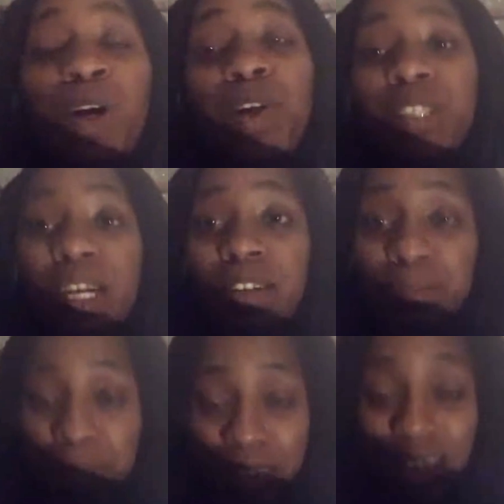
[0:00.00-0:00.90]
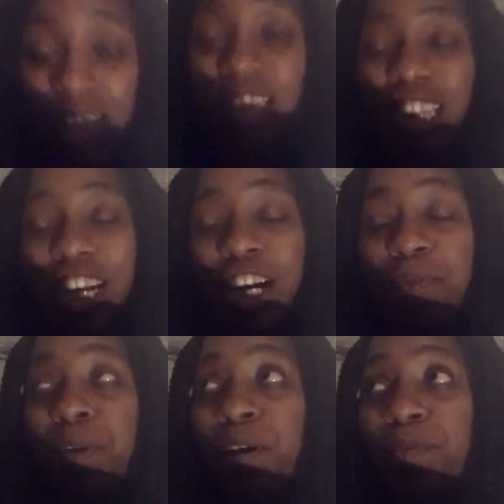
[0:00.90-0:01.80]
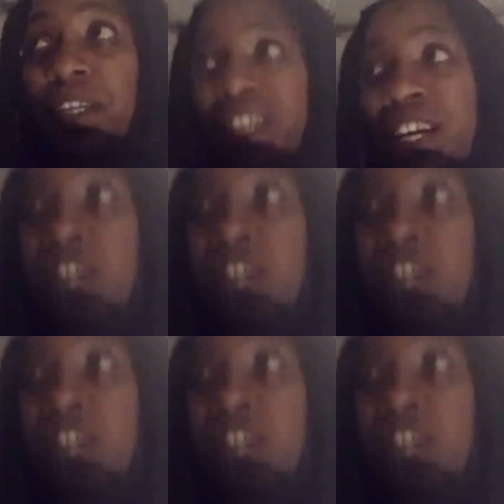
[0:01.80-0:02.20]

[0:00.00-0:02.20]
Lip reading: Oh, that was my sister-in-law apartment.